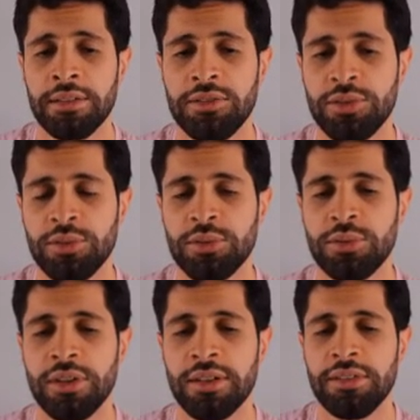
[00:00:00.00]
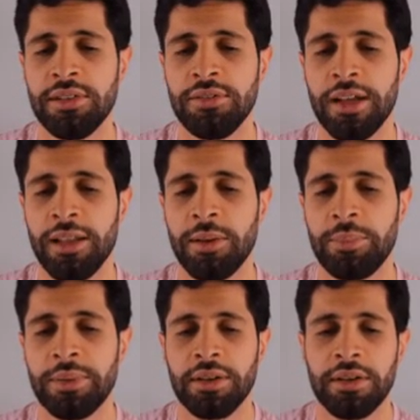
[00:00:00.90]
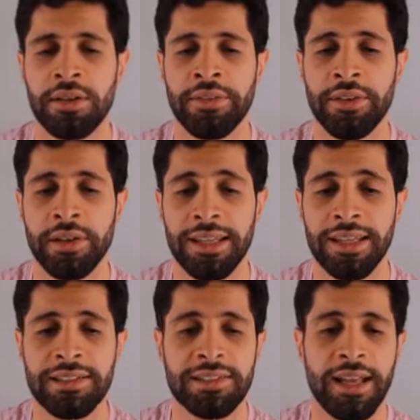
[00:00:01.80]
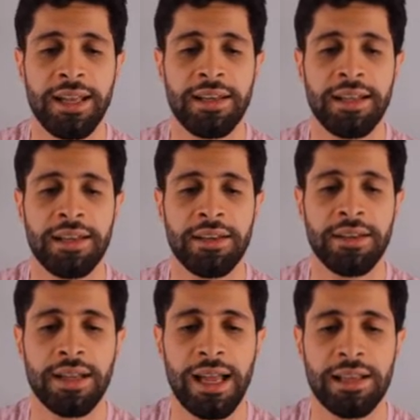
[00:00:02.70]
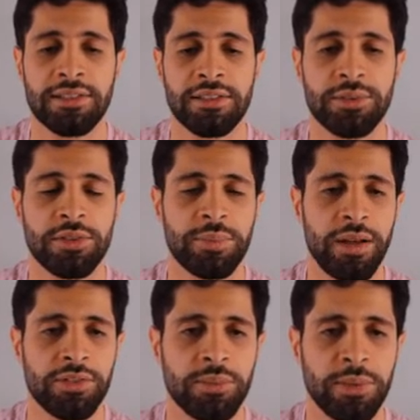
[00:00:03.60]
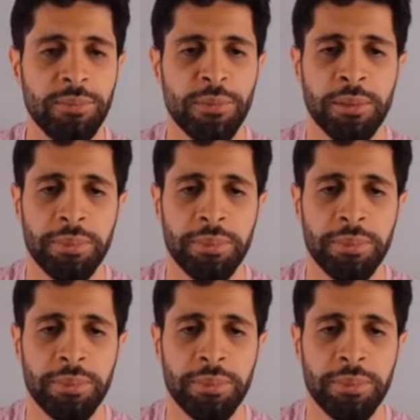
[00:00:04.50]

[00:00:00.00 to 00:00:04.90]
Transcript: to develop the king side and castle as soon as possible.